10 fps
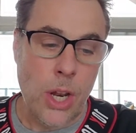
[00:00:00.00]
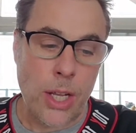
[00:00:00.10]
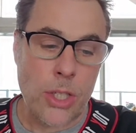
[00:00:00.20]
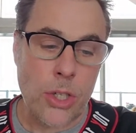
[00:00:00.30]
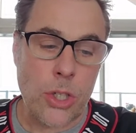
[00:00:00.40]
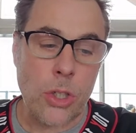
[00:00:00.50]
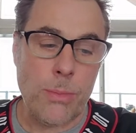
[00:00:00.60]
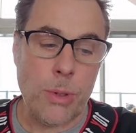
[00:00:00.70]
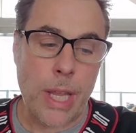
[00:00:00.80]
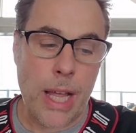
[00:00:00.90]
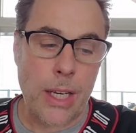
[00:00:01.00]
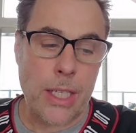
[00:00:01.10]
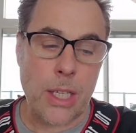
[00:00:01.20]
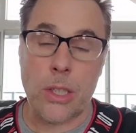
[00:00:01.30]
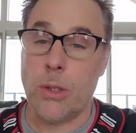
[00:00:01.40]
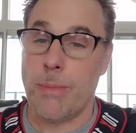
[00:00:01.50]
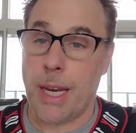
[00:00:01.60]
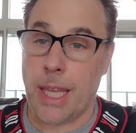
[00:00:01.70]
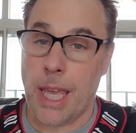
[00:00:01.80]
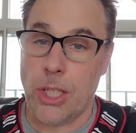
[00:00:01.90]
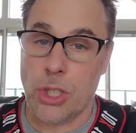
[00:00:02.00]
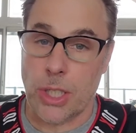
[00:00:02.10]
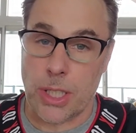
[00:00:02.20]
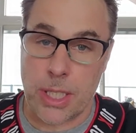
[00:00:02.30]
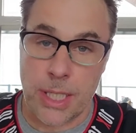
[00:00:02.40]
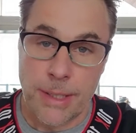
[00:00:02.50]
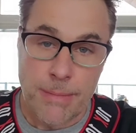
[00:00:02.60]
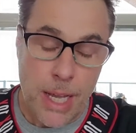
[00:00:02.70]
Non-surgical modalities include medications.